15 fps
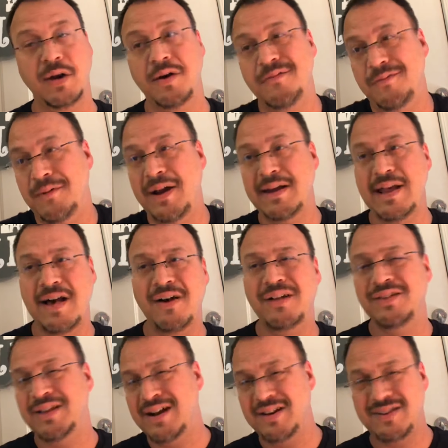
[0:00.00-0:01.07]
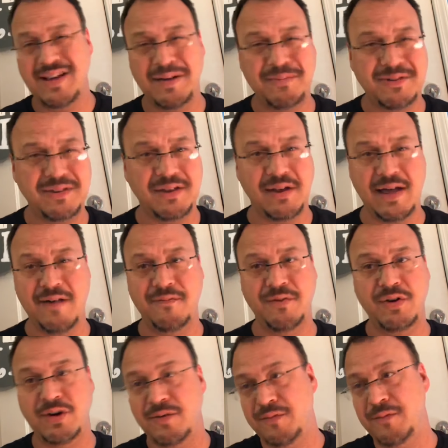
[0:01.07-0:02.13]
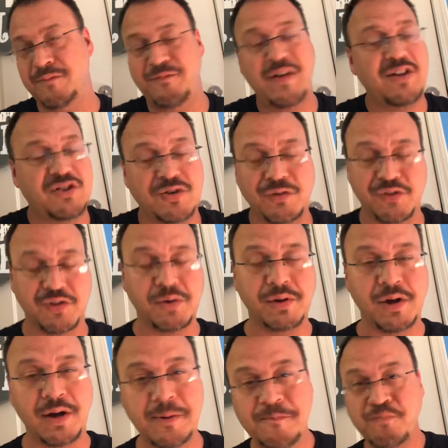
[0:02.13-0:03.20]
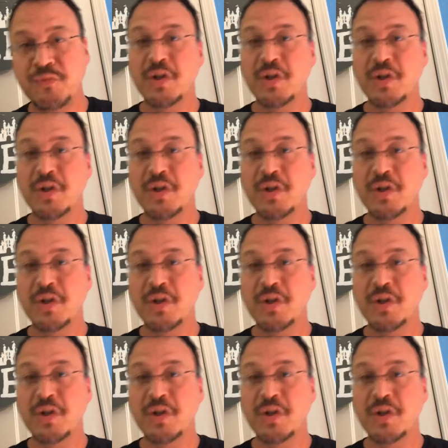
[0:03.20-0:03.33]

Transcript: and right now a lot of times they'll have their different festivals going on,